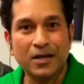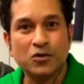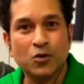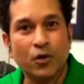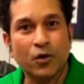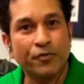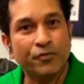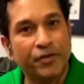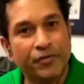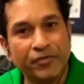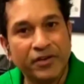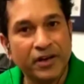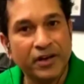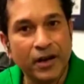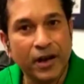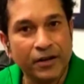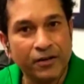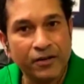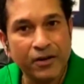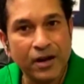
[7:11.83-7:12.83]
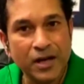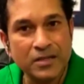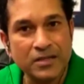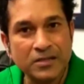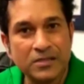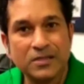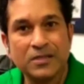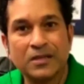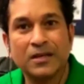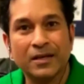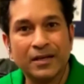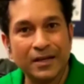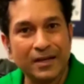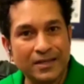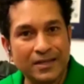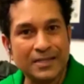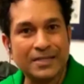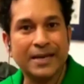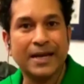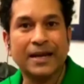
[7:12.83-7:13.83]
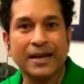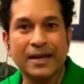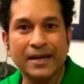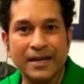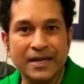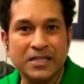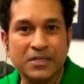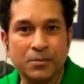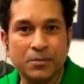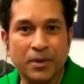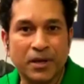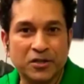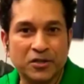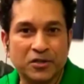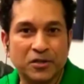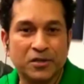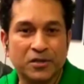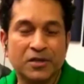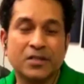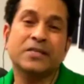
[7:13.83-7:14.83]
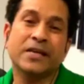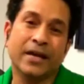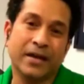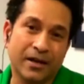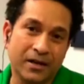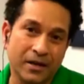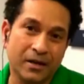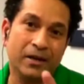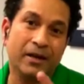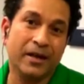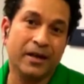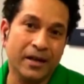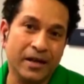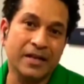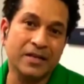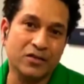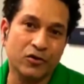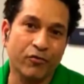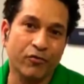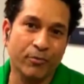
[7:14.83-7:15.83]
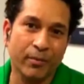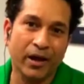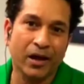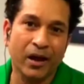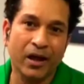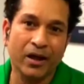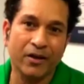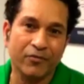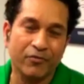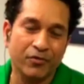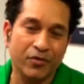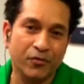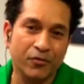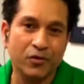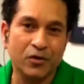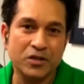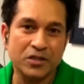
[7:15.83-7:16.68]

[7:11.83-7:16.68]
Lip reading: And I scored 59 runs in the second test match, the second innings of my life.